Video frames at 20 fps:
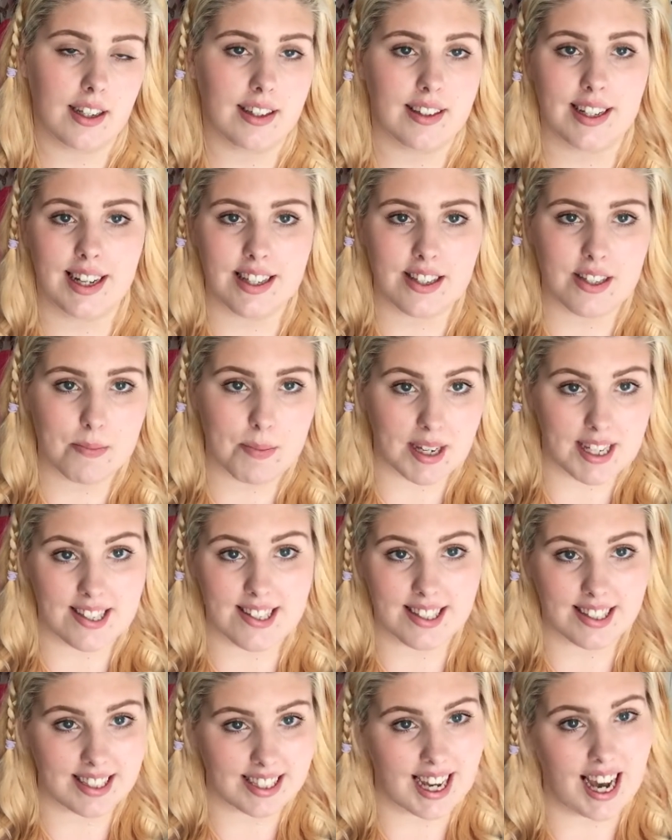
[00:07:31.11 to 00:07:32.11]
That's
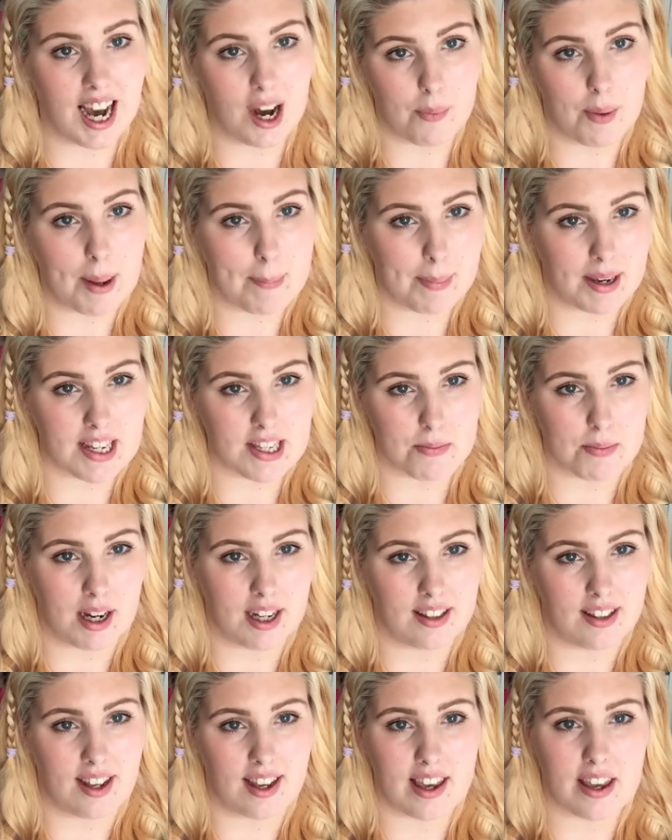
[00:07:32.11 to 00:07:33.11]
basically how I base
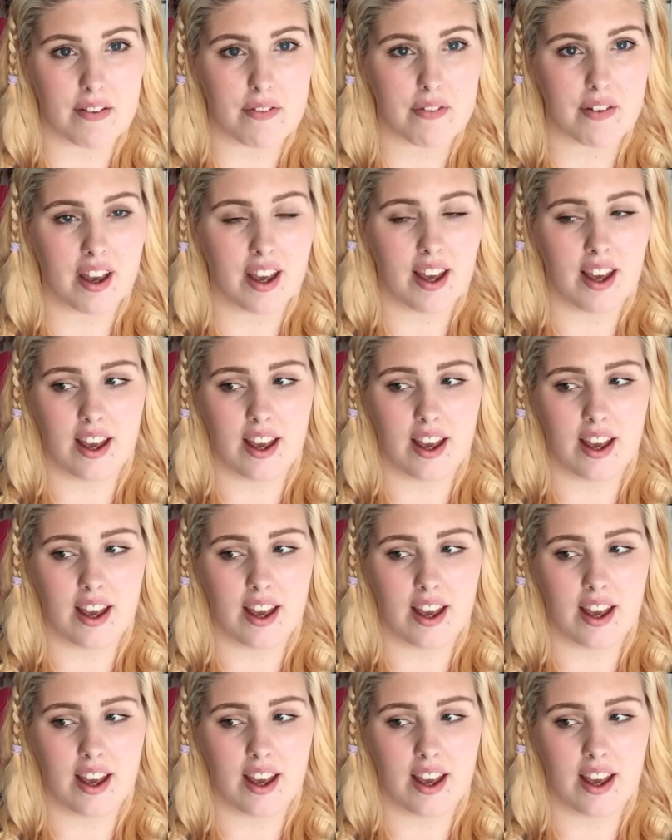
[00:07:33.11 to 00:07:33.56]
my life.